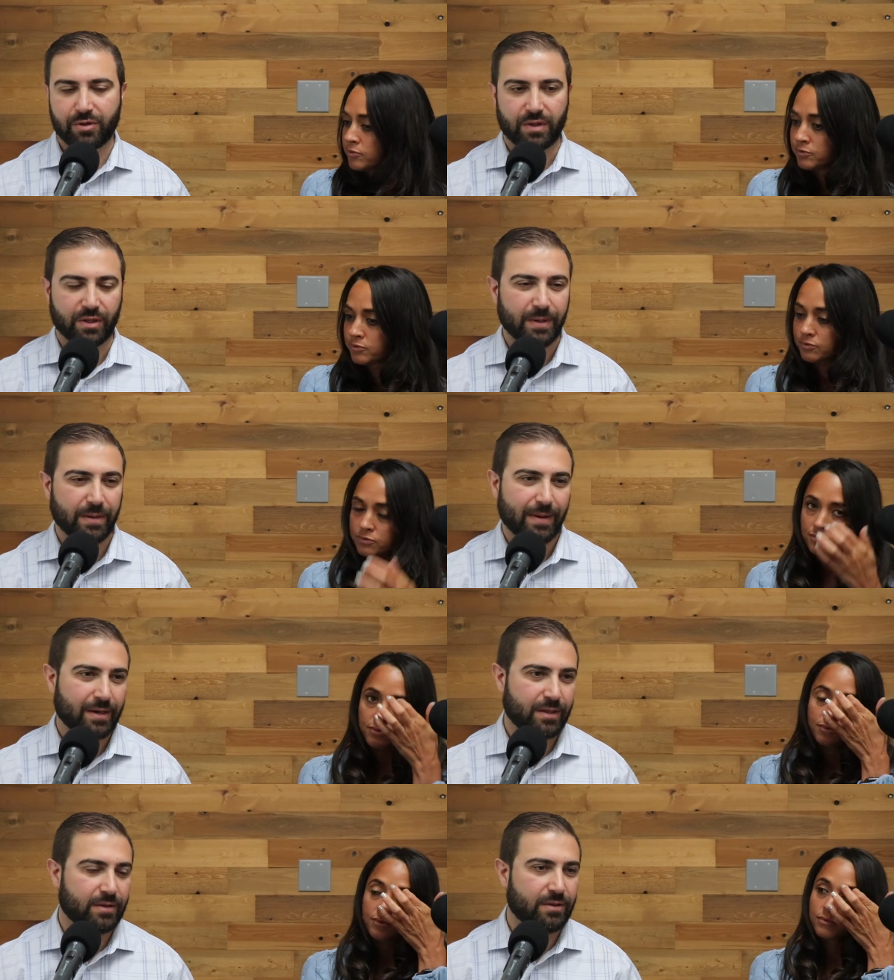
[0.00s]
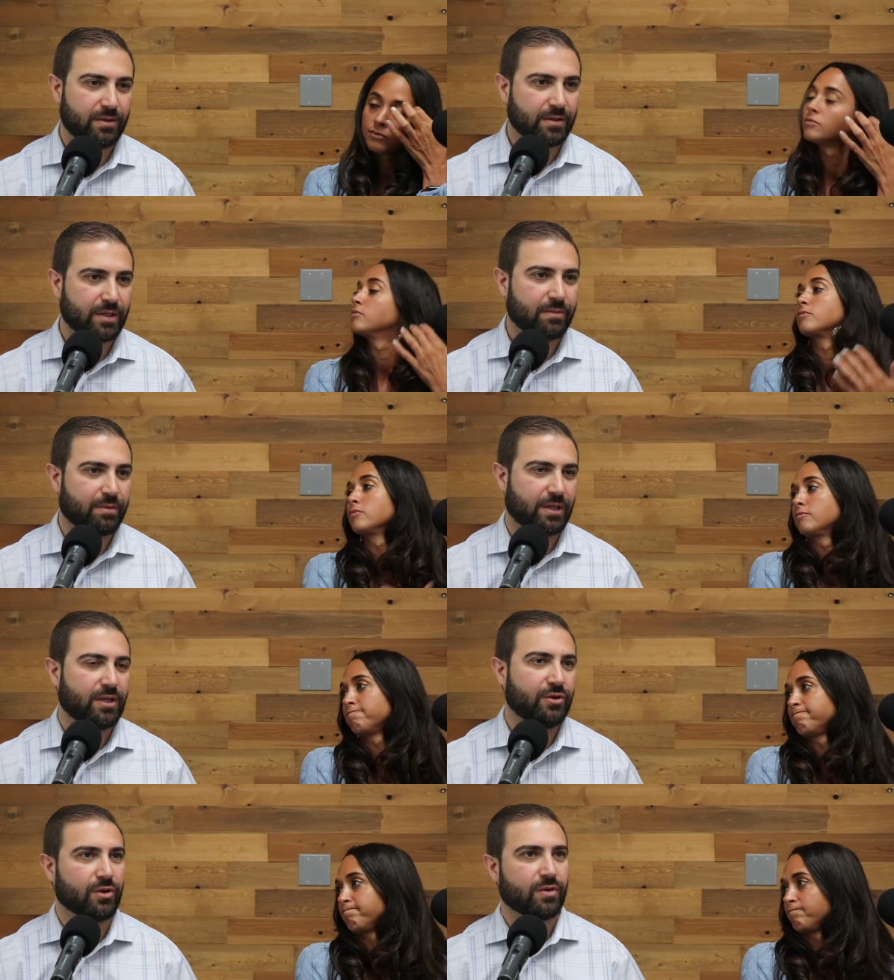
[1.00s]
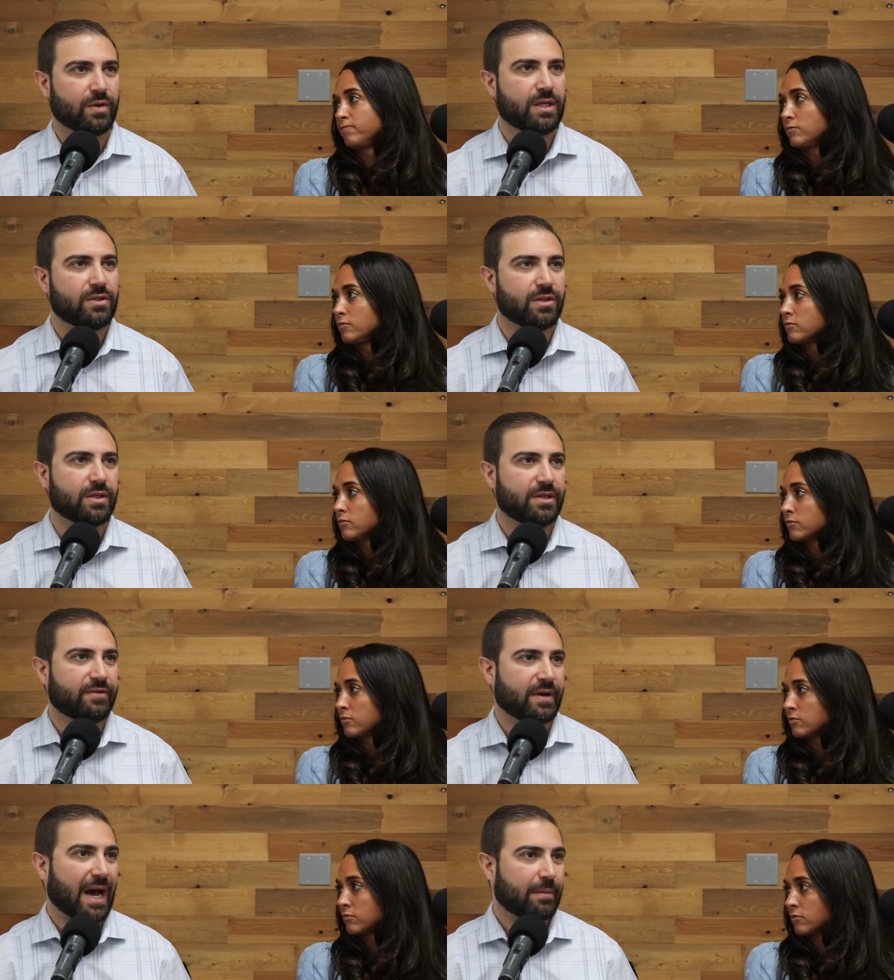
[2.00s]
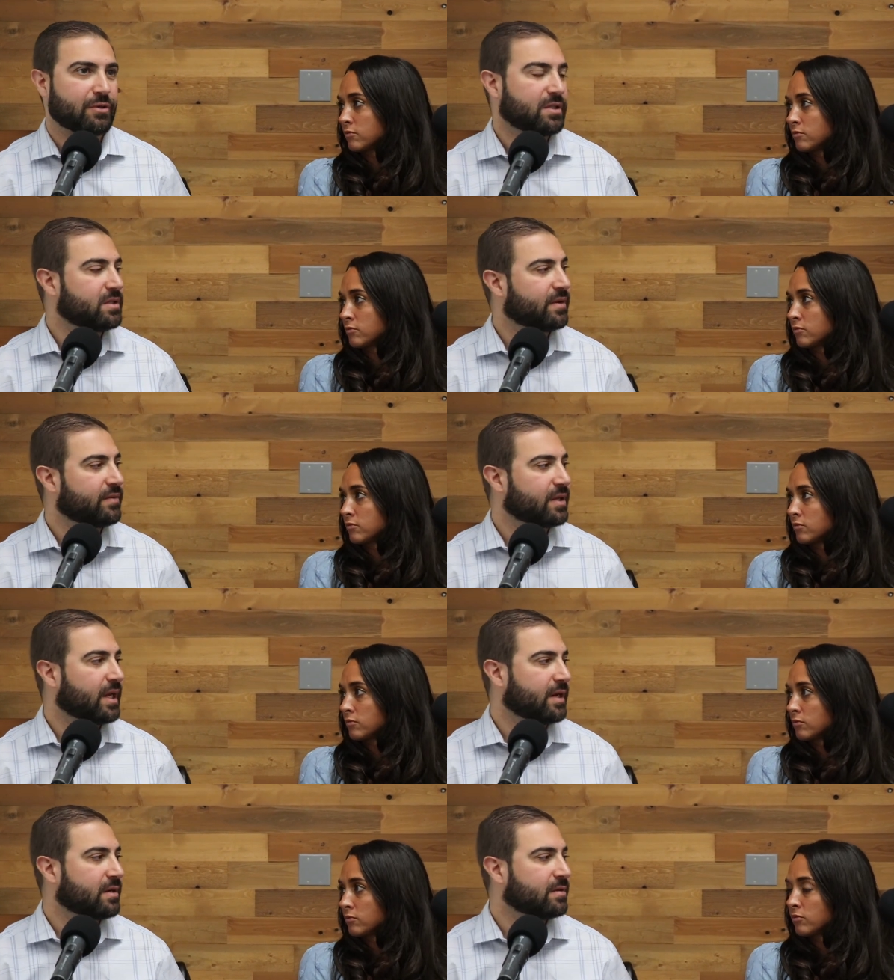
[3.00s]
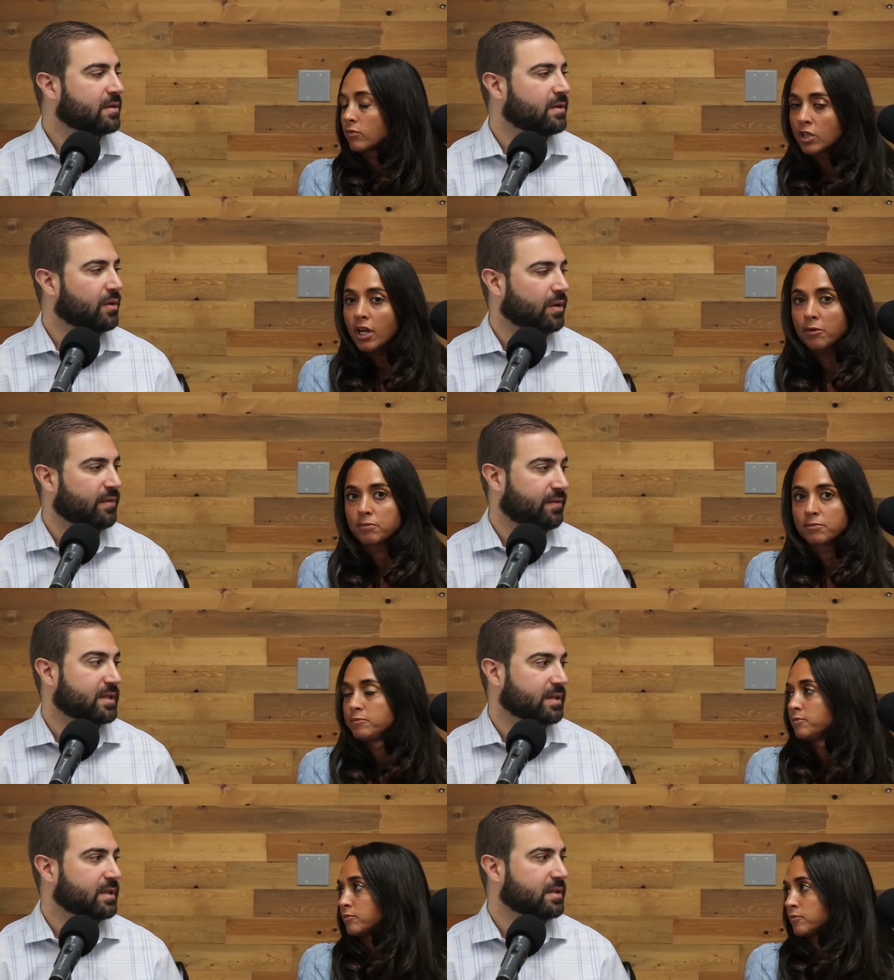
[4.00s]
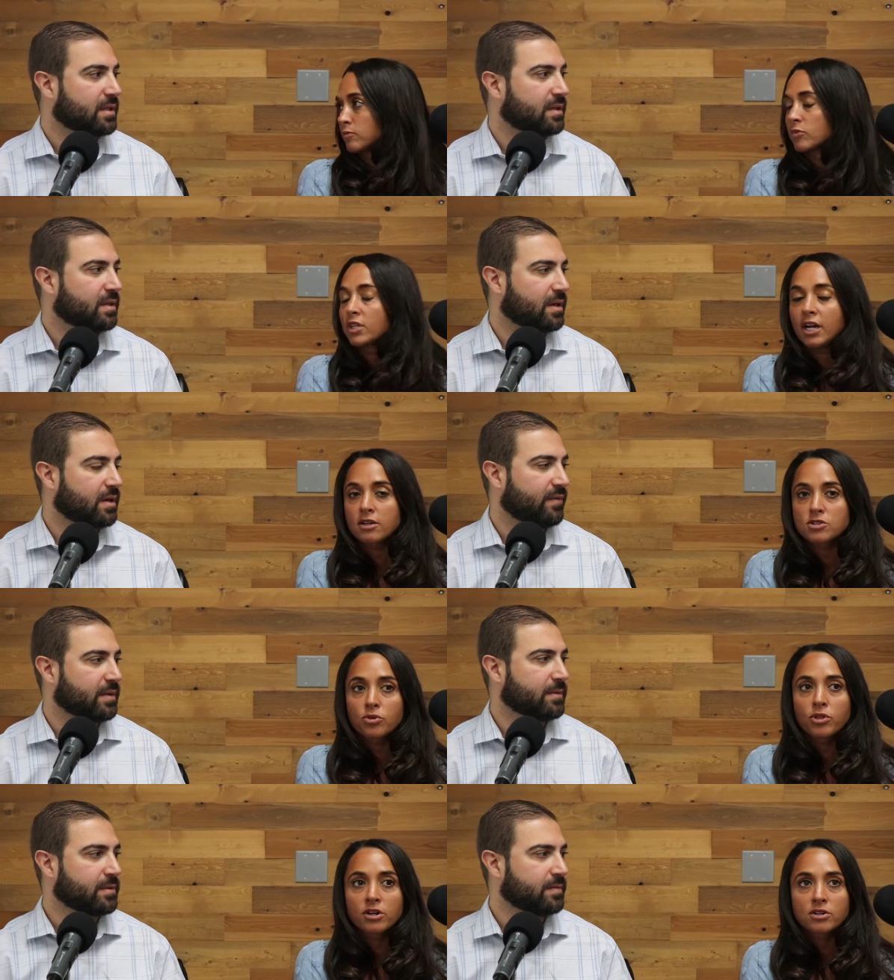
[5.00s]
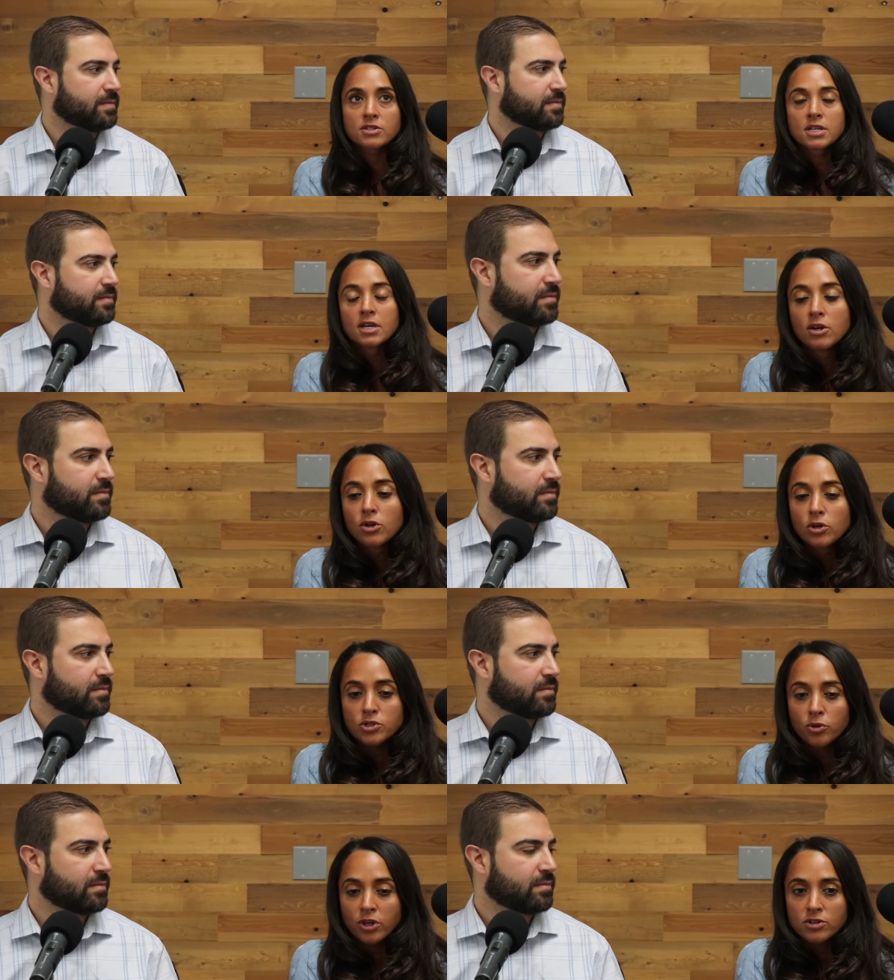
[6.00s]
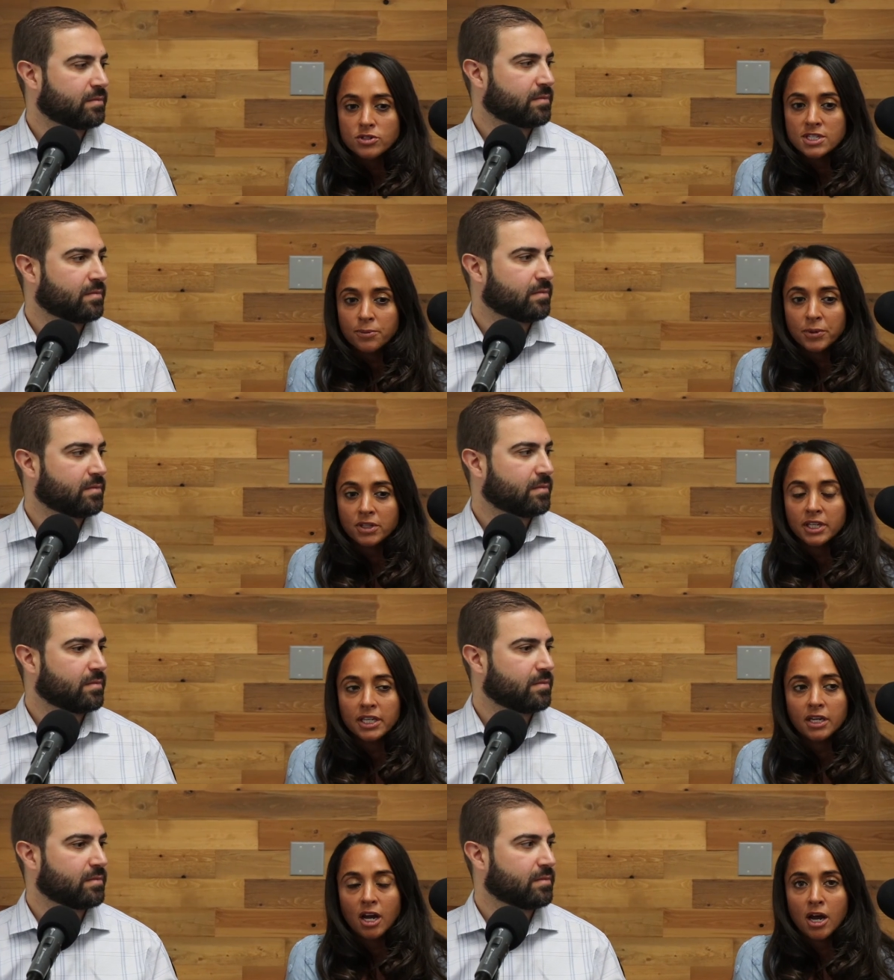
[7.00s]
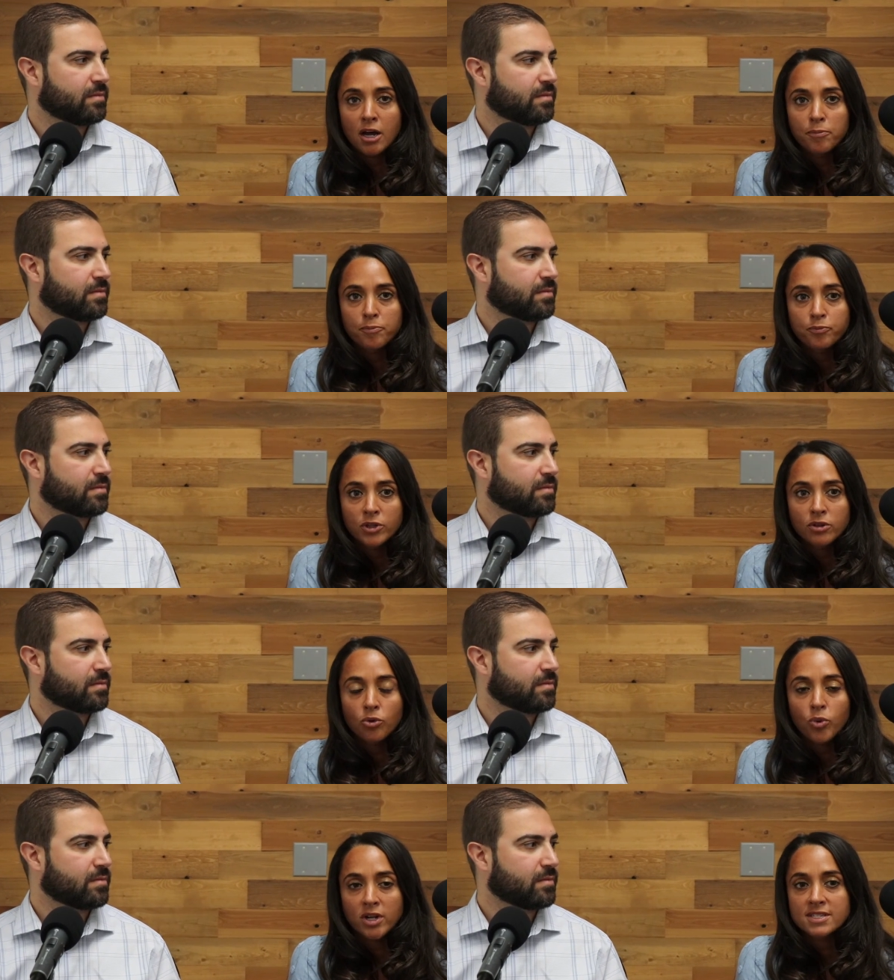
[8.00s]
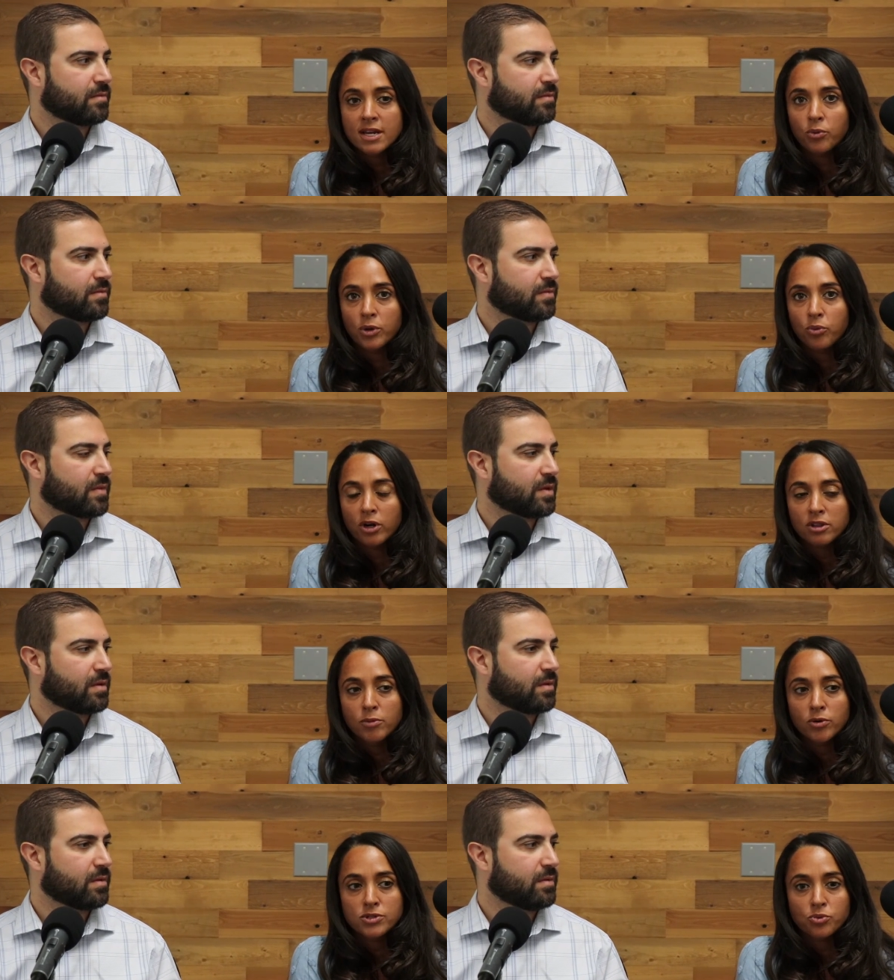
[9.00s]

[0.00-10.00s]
Speaker 1: a little bit about it earlier, but can you go into the different options of the care
Speaker 2: yeah. or the facilities that yeah, so there's So there's typically um, the ones that we work the most